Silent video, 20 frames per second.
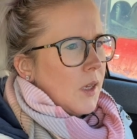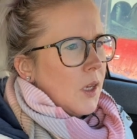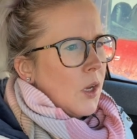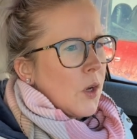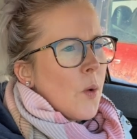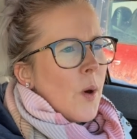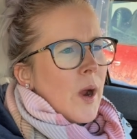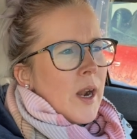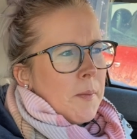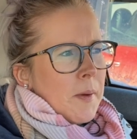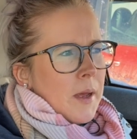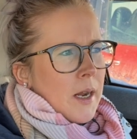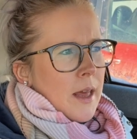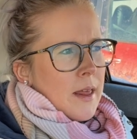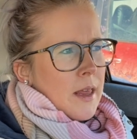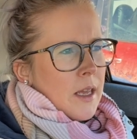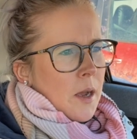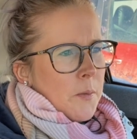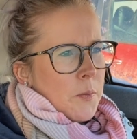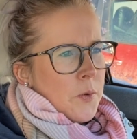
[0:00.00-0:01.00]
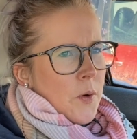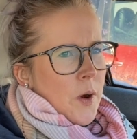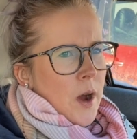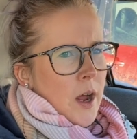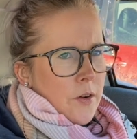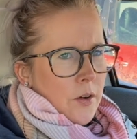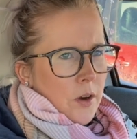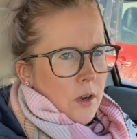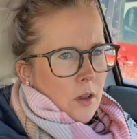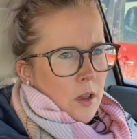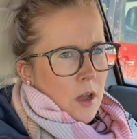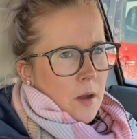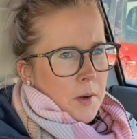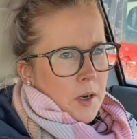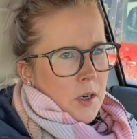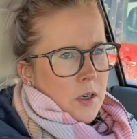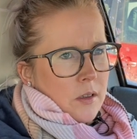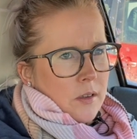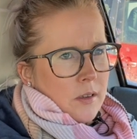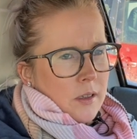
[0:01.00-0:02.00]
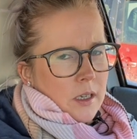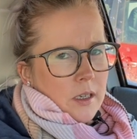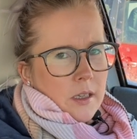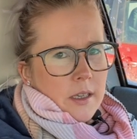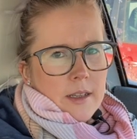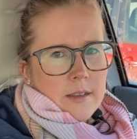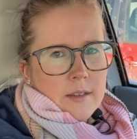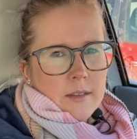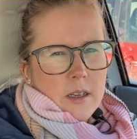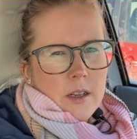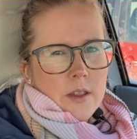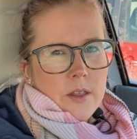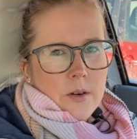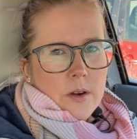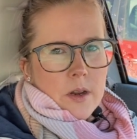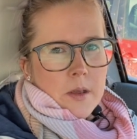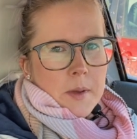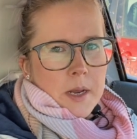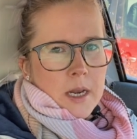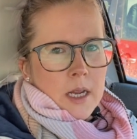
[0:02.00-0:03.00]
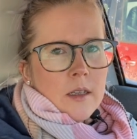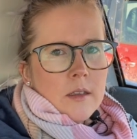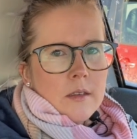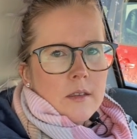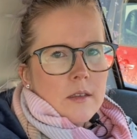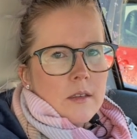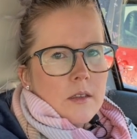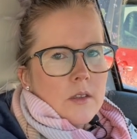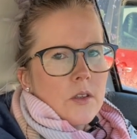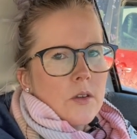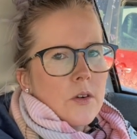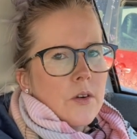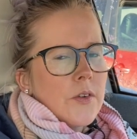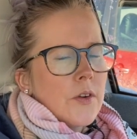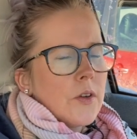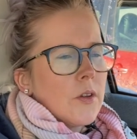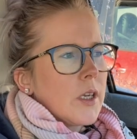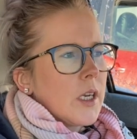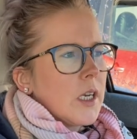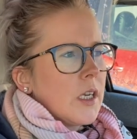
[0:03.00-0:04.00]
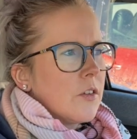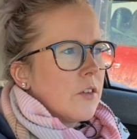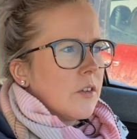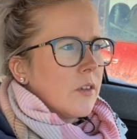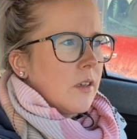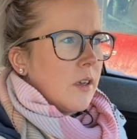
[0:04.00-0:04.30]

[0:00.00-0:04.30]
quite a bit, I think up to 100 kilometers in less than 30 minutes. So if you're looking to just